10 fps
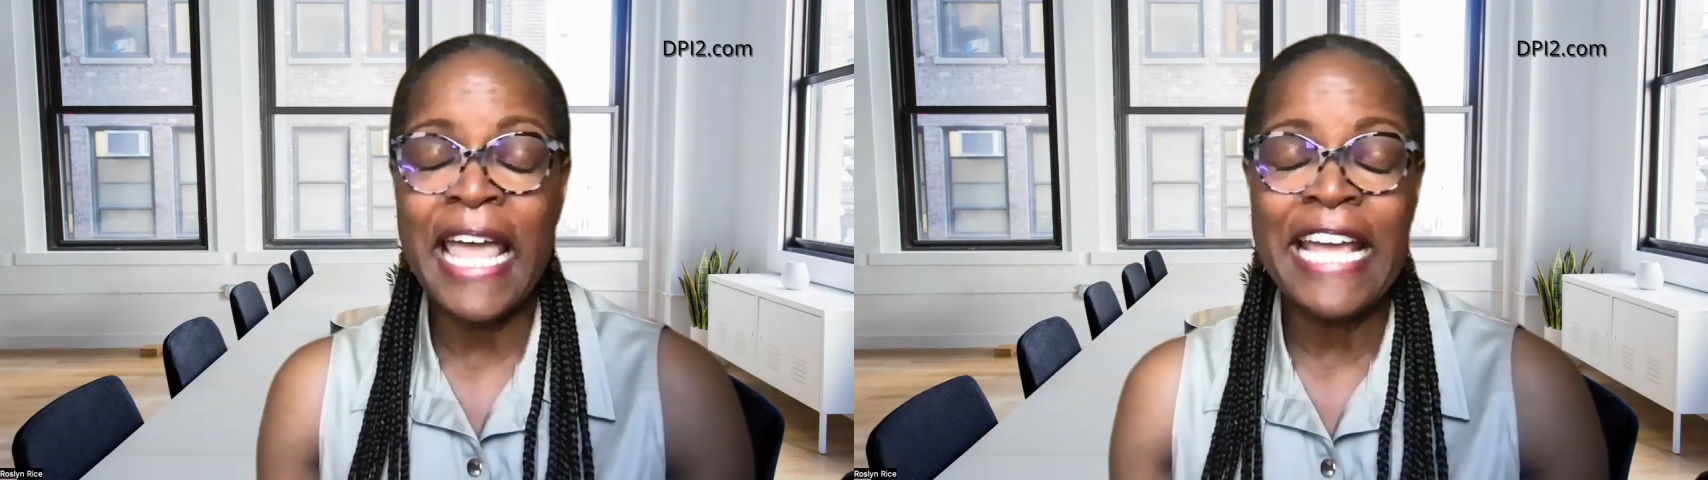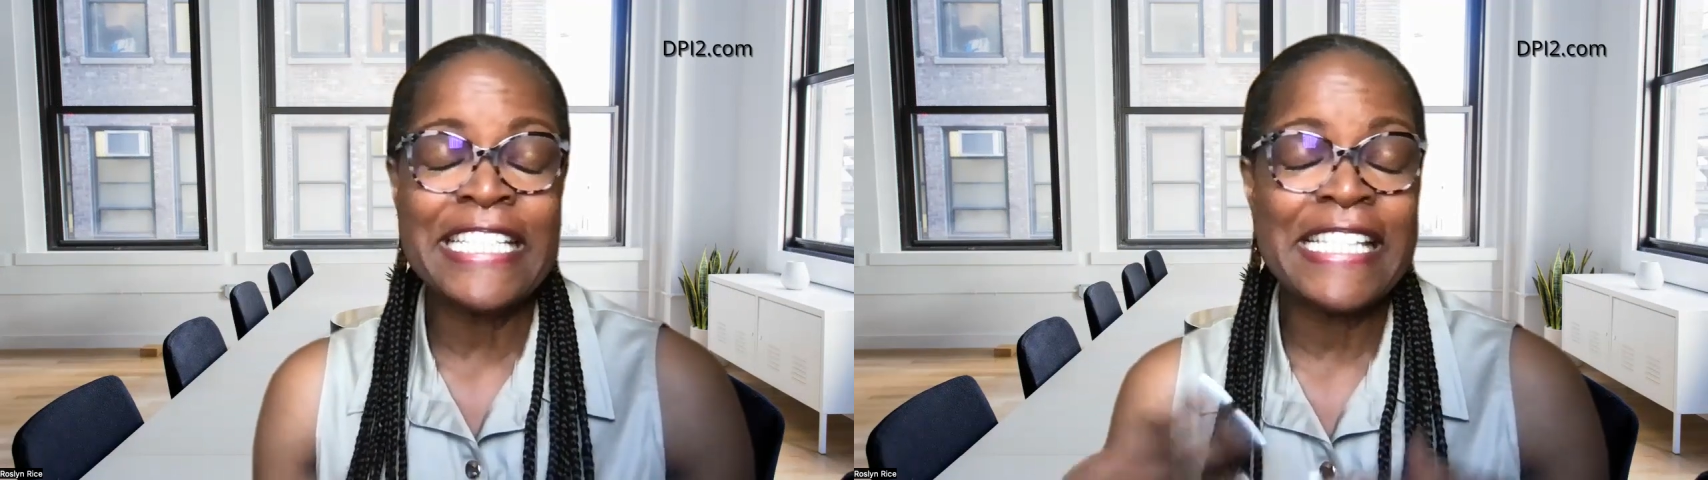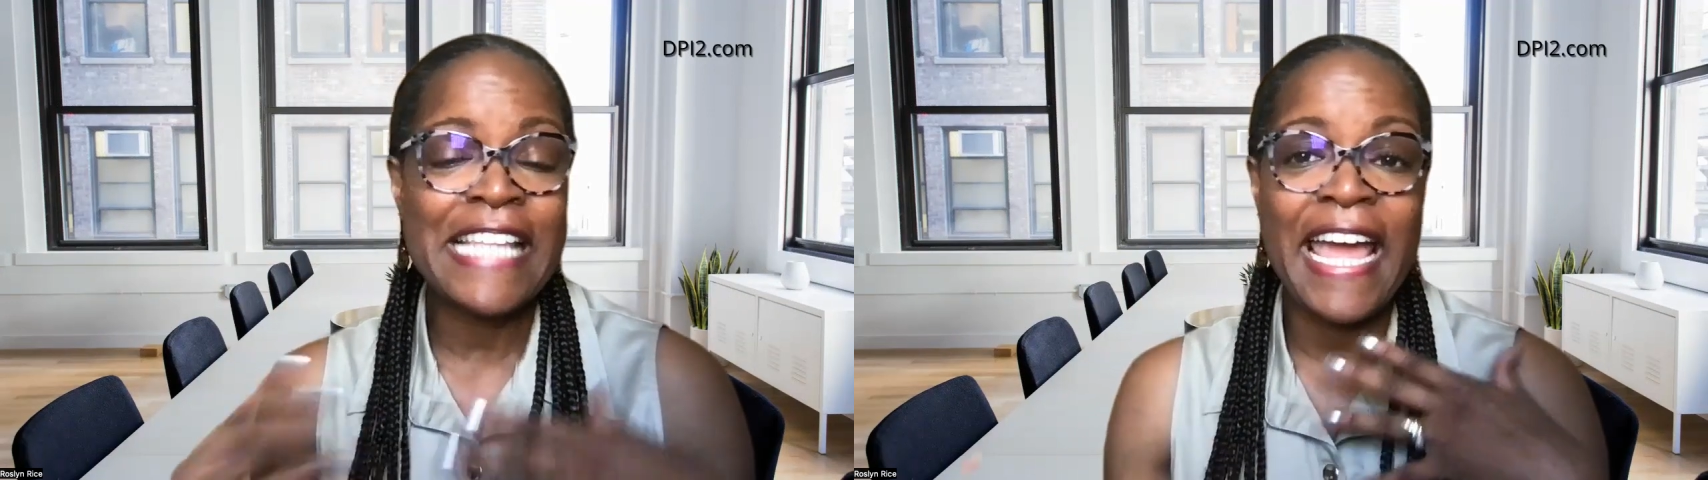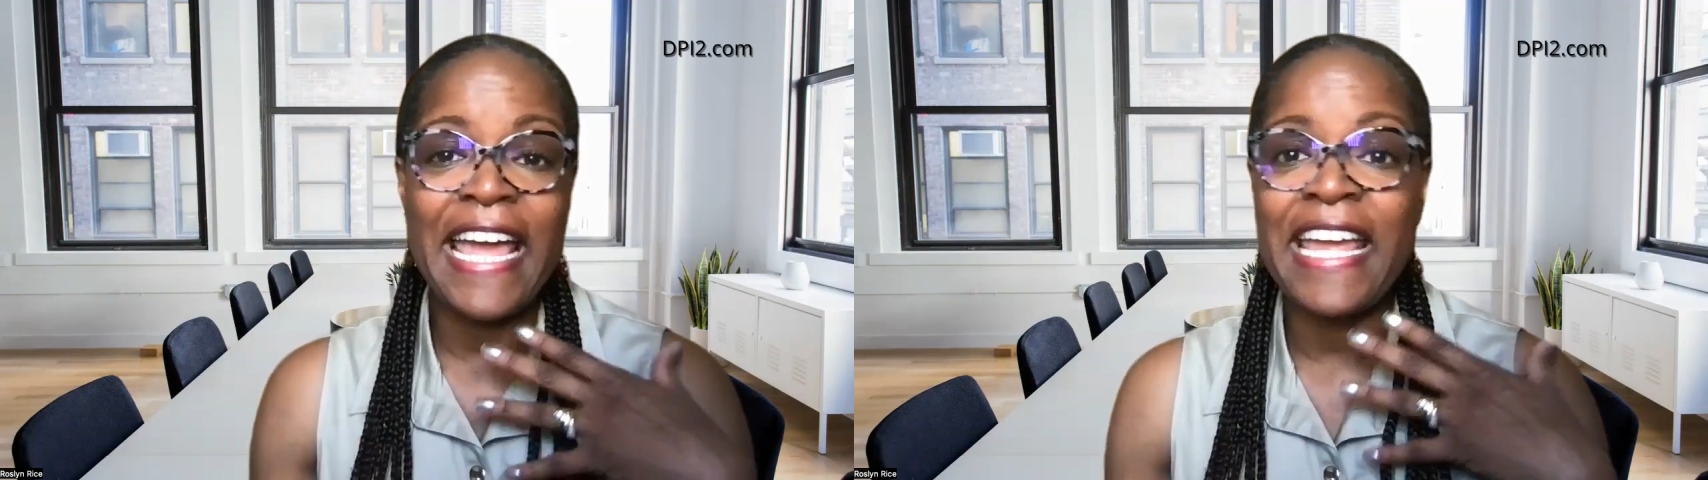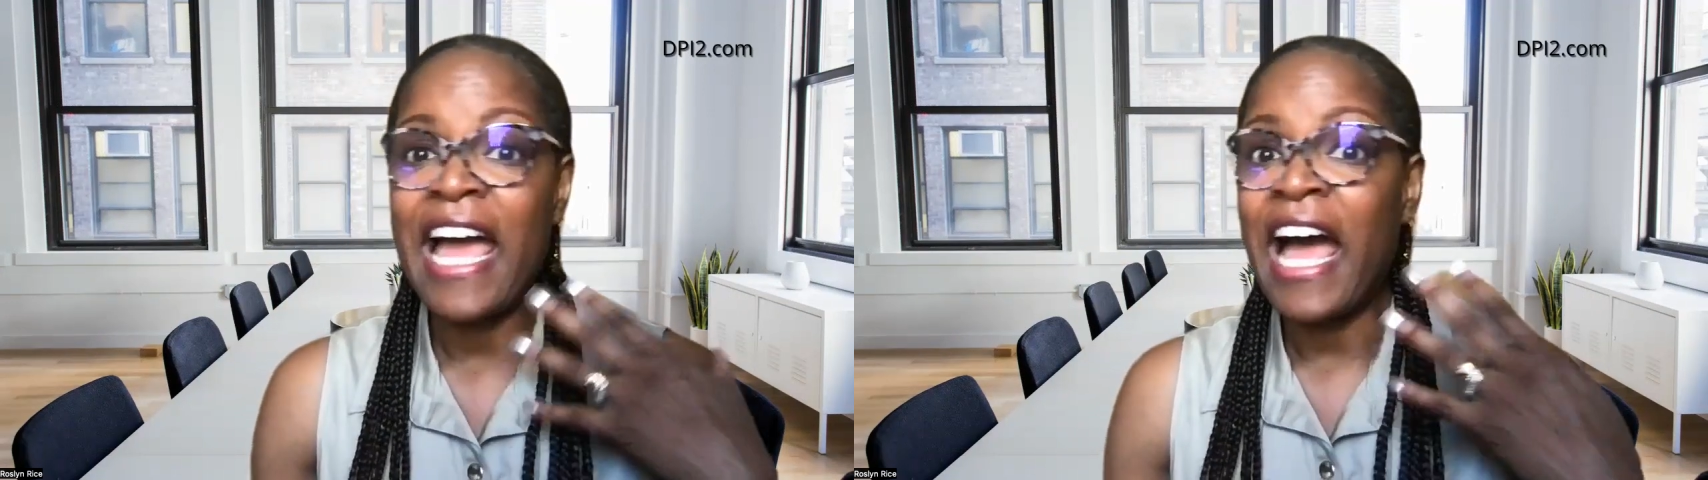and
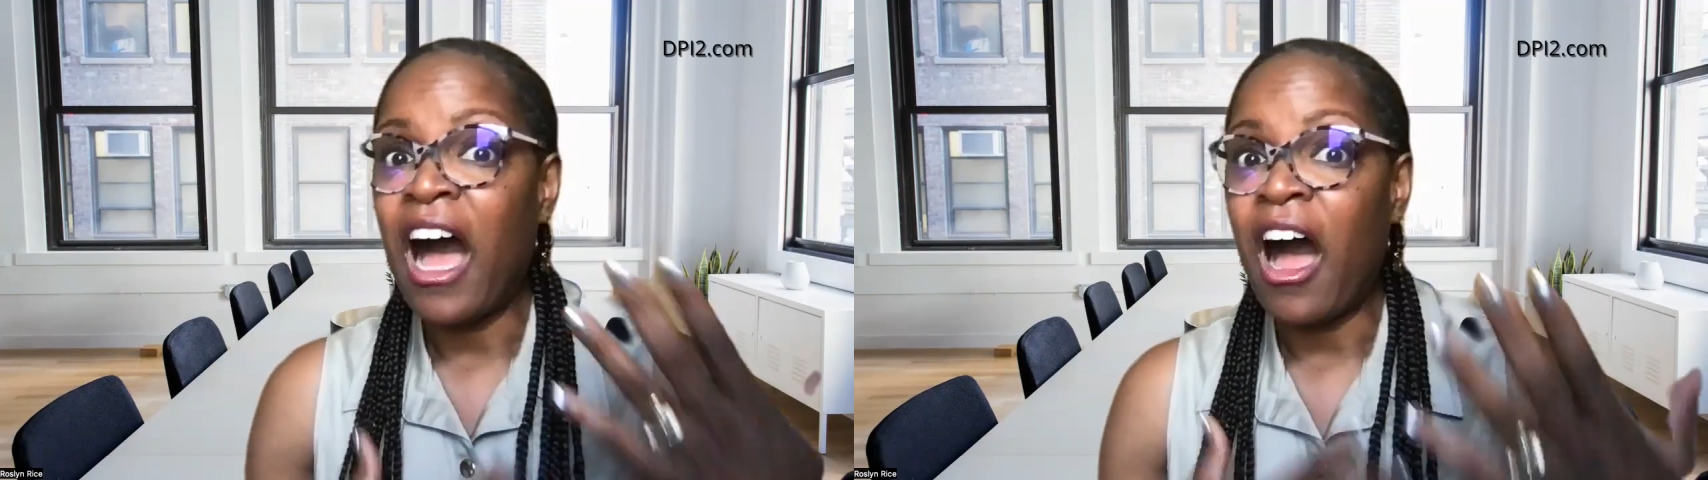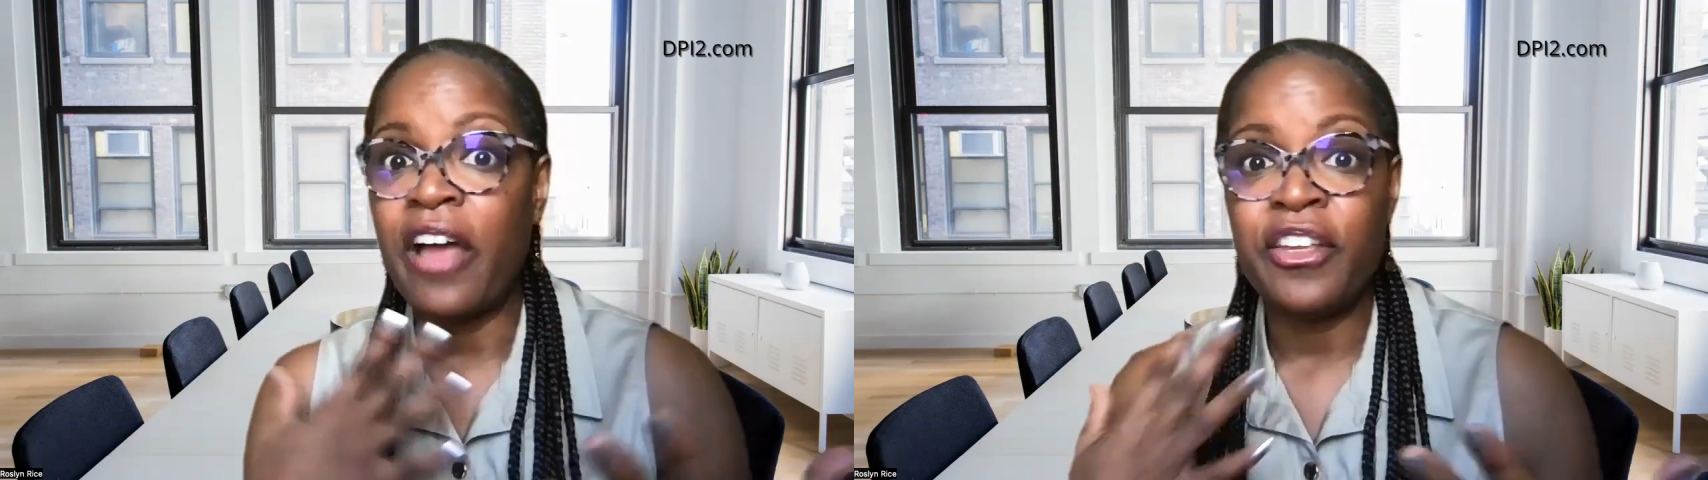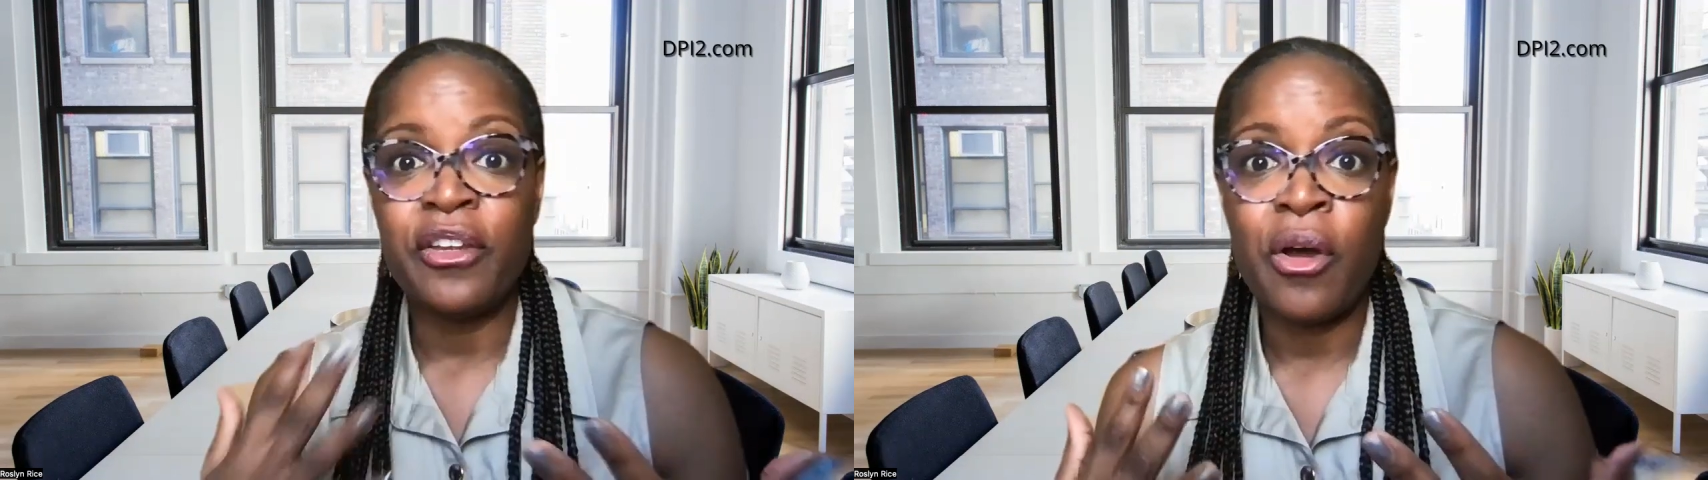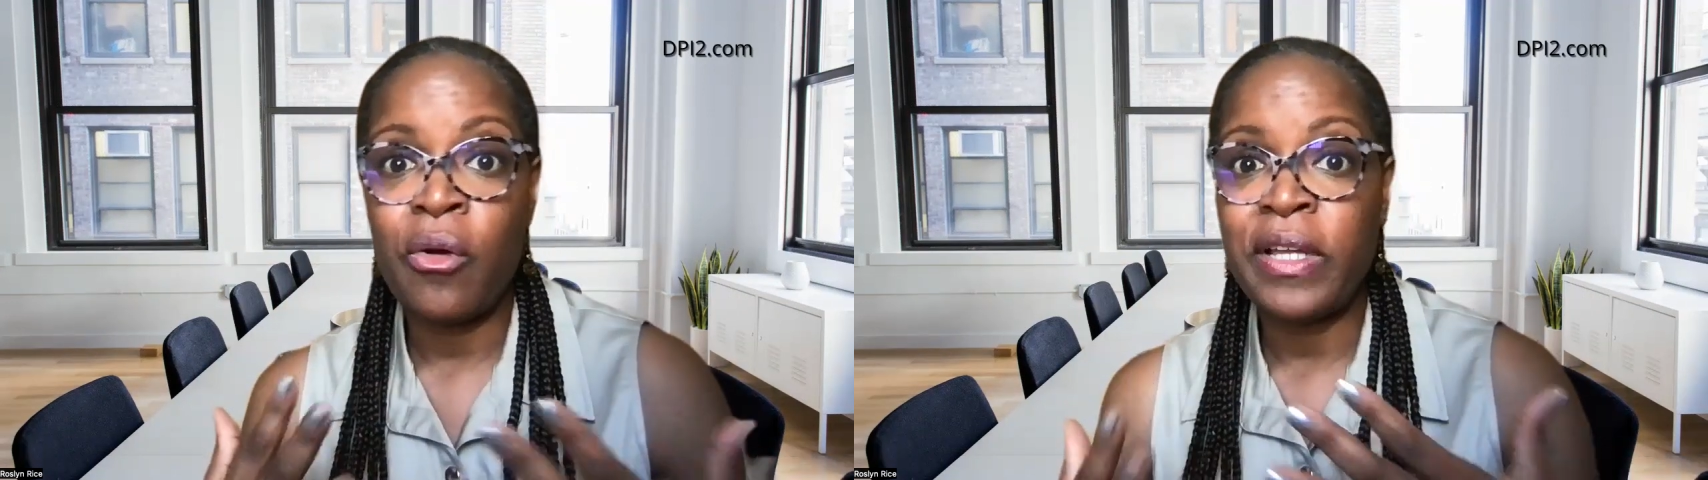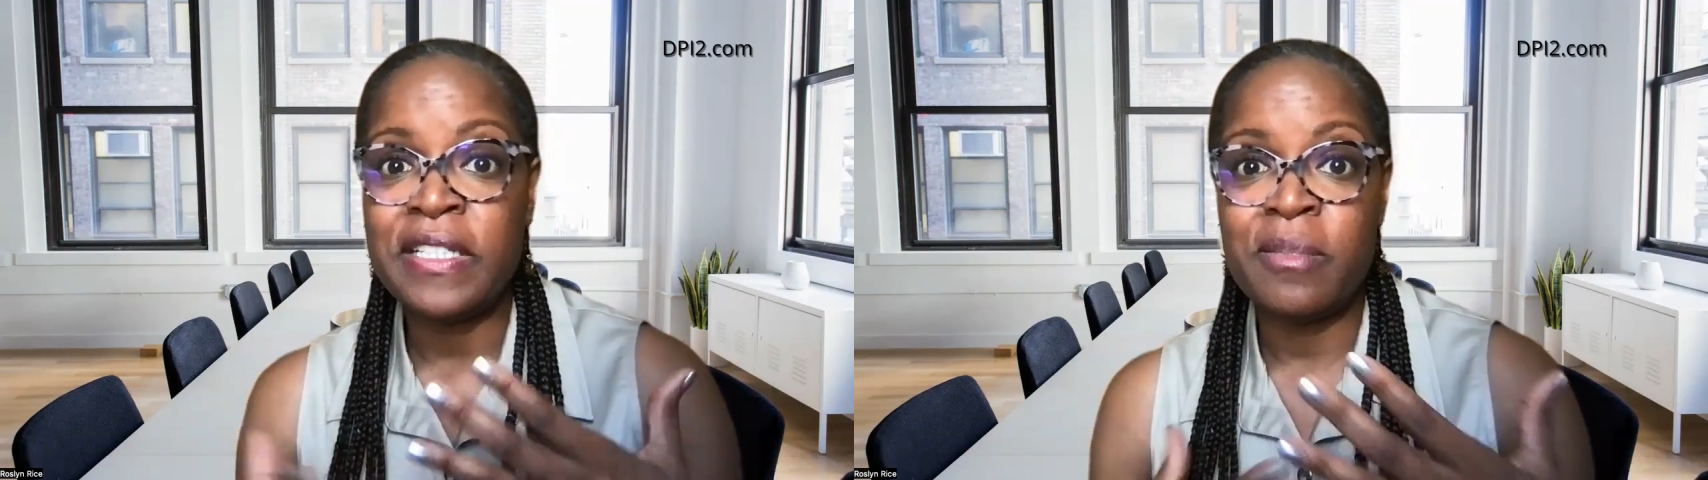say,
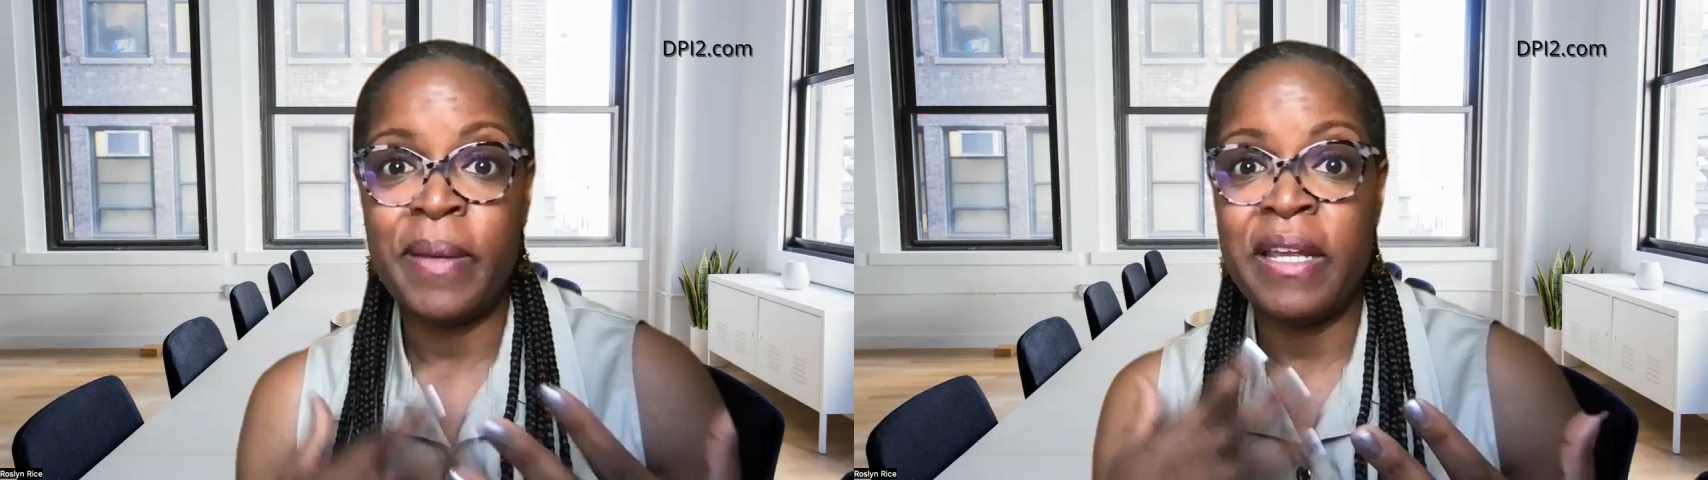it's